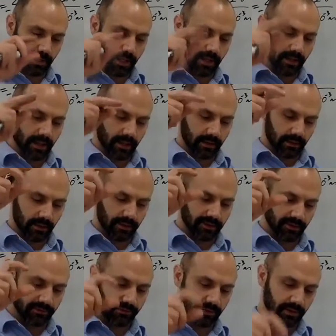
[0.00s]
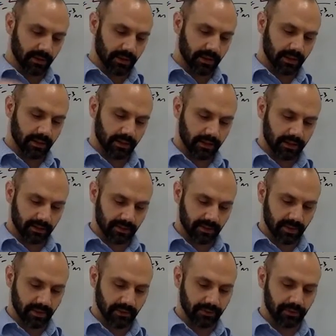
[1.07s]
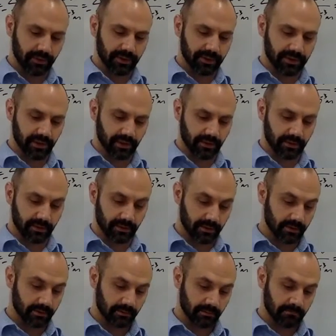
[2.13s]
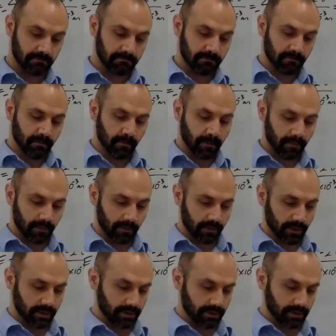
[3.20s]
and that electric field line is about 30 centimeters. Okay,